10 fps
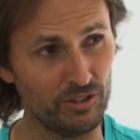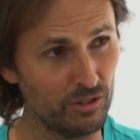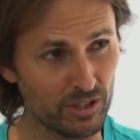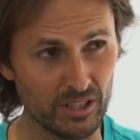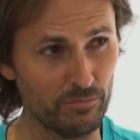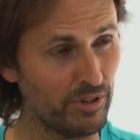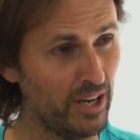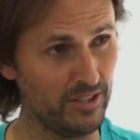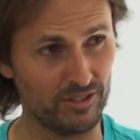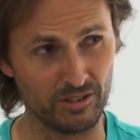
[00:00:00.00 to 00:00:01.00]
that you can
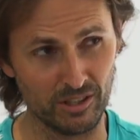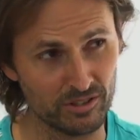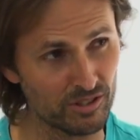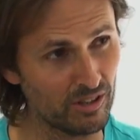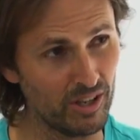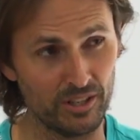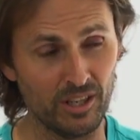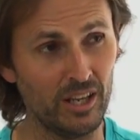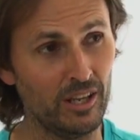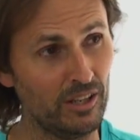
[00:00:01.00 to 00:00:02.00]
embrace. God designed
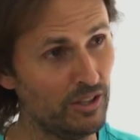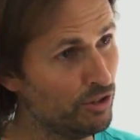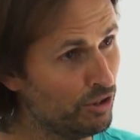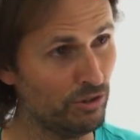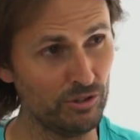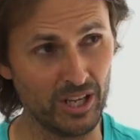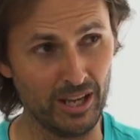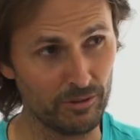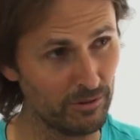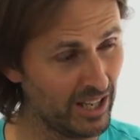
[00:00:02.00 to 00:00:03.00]
you to
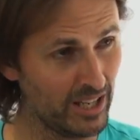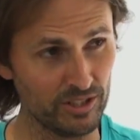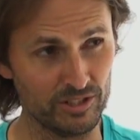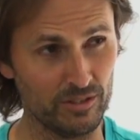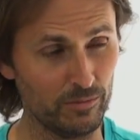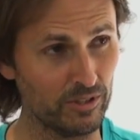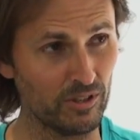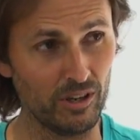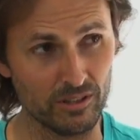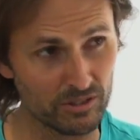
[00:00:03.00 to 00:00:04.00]
have a relationship with
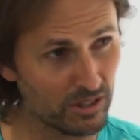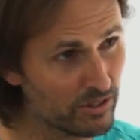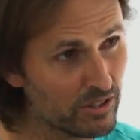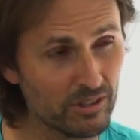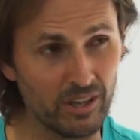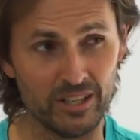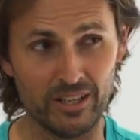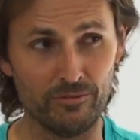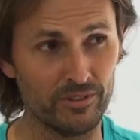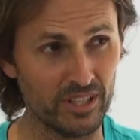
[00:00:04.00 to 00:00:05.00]
God. God
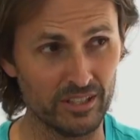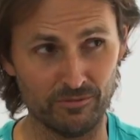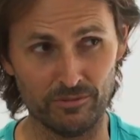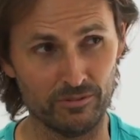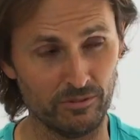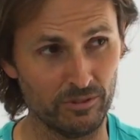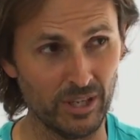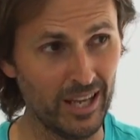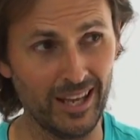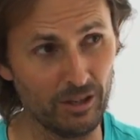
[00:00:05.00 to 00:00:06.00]
designed everything
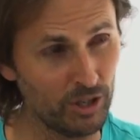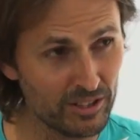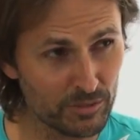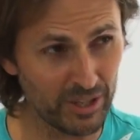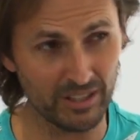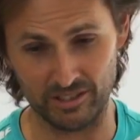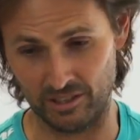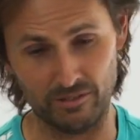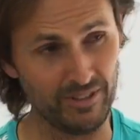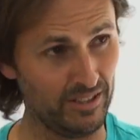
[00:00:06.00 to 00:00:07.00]

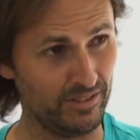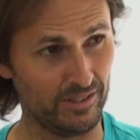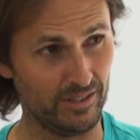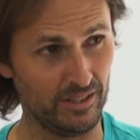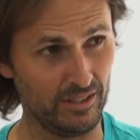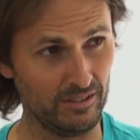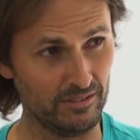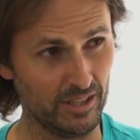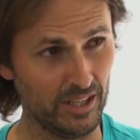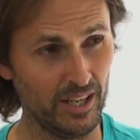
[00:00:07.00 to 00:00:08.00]
independent of us,
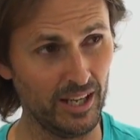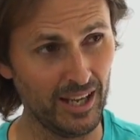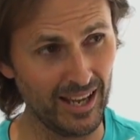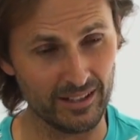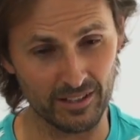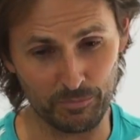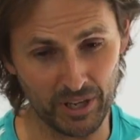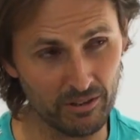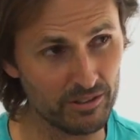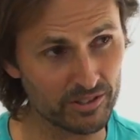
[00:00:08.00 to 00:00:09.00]
right? And the
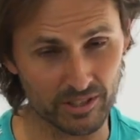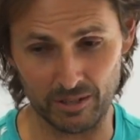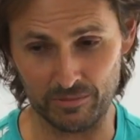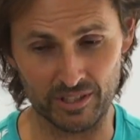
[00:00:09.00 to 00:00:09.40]
parents